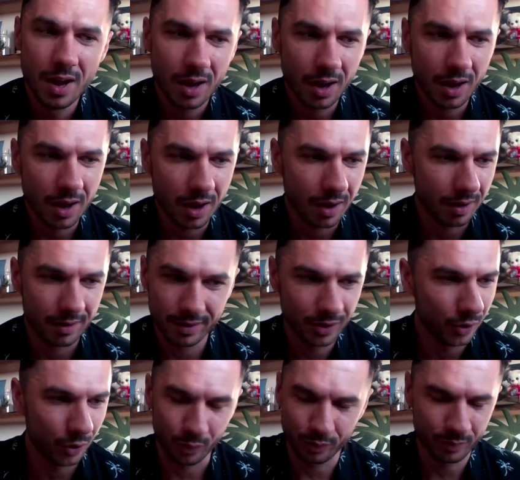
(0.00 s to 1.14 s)

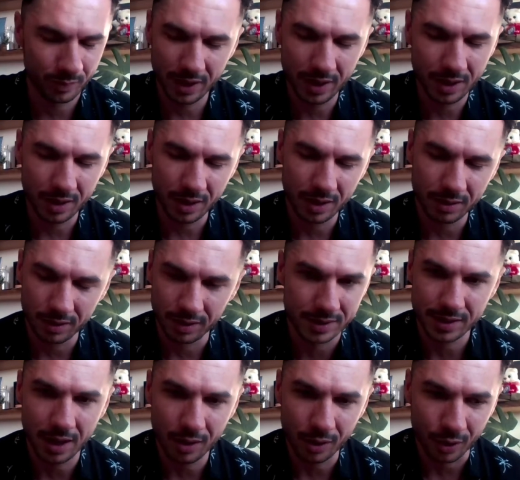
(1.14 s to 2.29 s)
in a
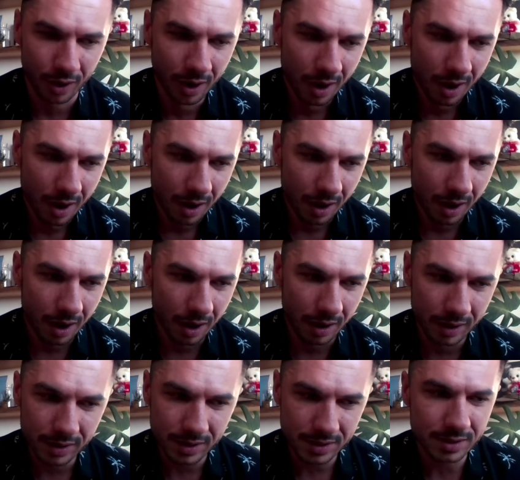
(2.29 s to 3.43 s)
cellar.
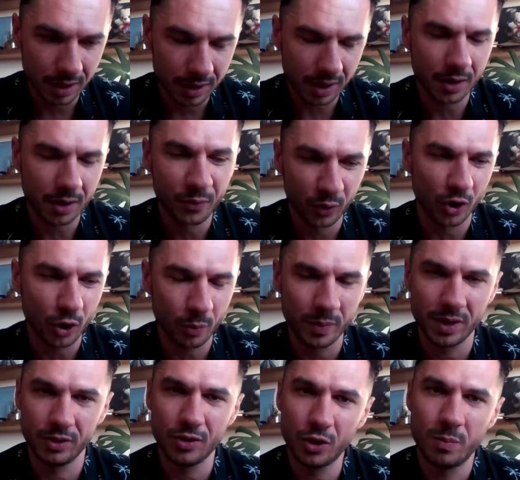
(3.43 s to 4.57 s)
And there's like a few
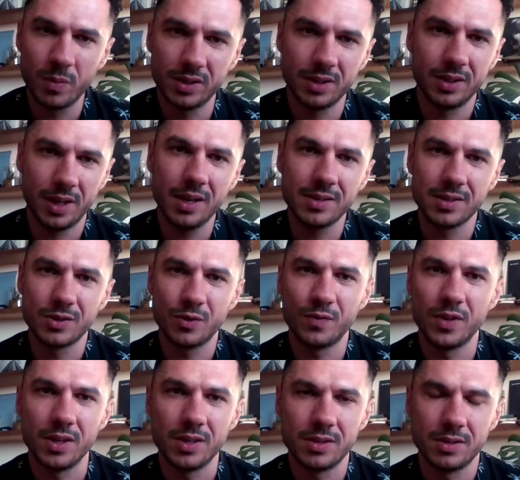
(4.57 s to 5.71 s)
documented cases of
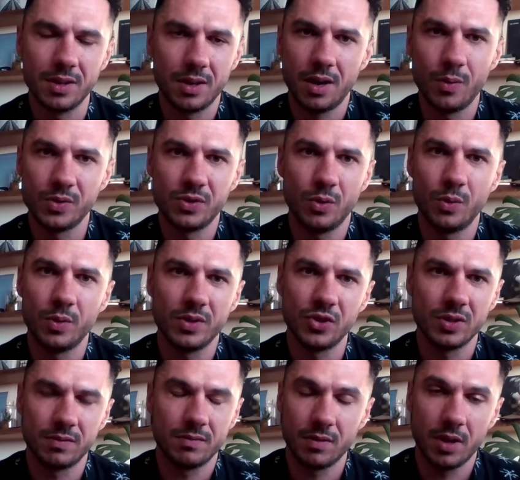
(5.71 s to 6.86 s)
this that I was always
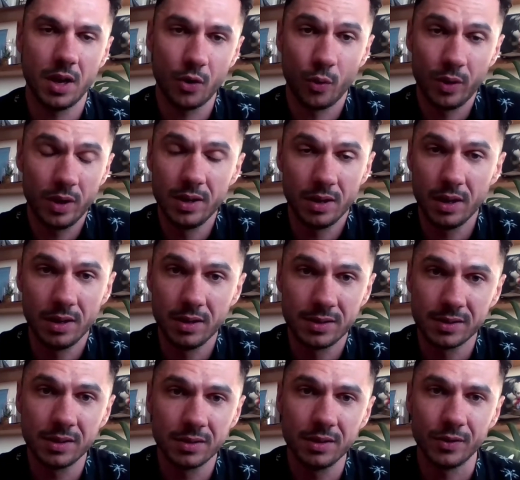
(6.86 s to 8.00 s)
just, I don't know,
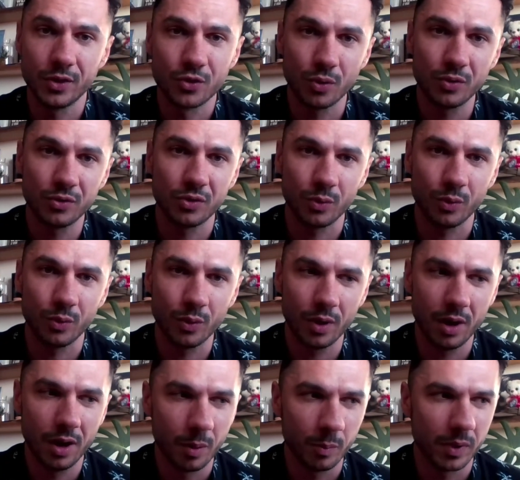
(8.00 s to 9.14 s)
instinctively drawn to
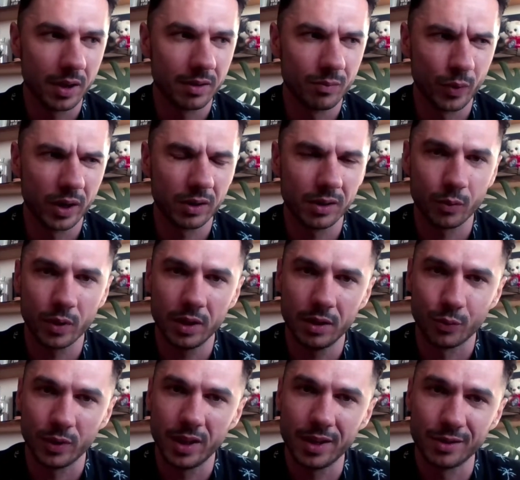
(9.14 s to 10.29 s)
and really
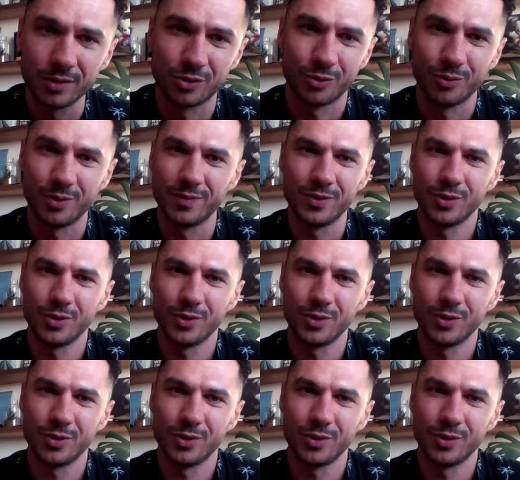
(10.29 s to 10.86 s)
related to.